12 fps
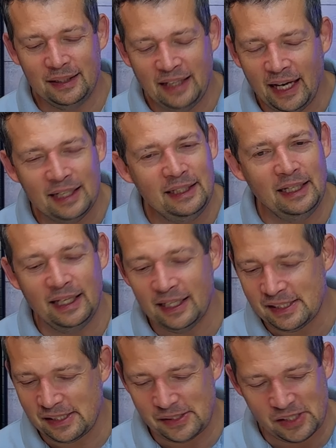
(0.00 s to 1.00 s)
10
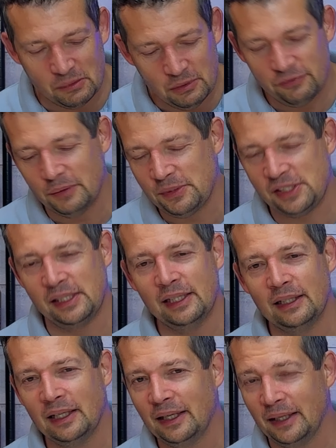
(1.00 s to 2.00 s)
years some of them
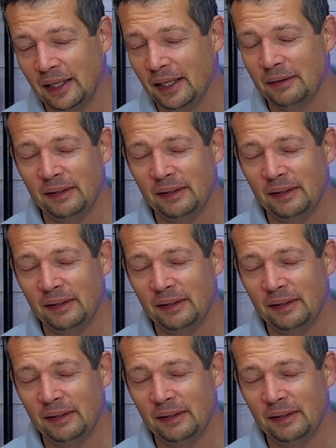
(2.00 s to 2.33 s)
still uh,